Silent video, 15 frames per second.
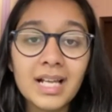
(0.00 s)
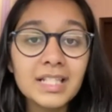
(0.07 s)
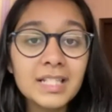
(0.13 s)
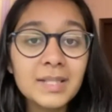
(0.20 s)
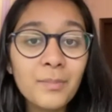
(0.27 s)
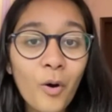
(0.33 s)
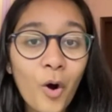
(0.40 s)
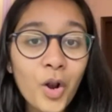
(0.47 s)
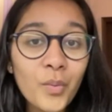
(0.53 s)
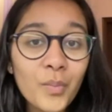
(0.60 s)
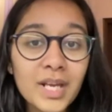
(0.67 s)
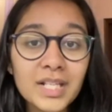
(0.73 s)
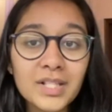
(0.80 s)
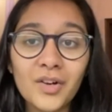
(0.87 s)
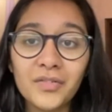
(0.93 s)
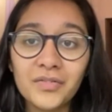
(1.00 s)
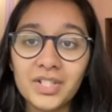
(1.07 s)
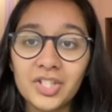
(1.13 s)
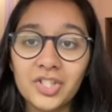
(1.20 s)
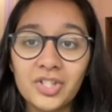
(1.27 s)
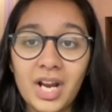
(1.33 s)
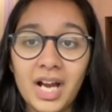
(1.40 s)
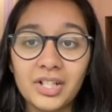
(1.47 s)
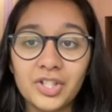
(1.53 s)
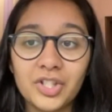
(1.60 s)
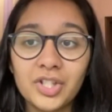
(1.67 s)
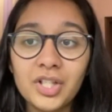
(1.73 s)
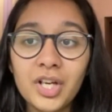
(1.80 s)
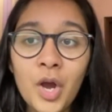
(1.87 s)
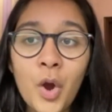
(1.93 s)
and small ways of
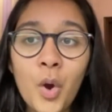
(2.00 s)
distraction